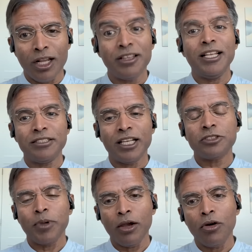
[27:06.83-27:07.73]
At least
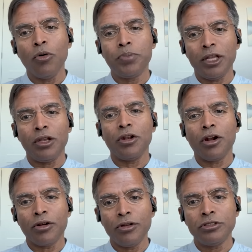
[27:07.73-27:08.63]
that's my hope, that you're
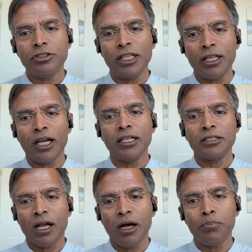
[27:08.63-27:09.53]
not going to see the kinds
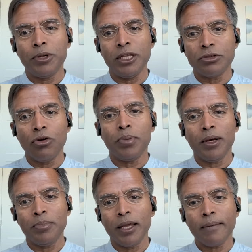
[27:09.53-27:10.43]
of companies go
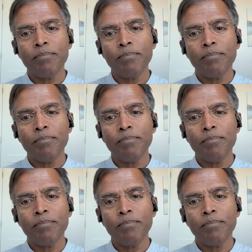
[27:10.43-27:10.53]
public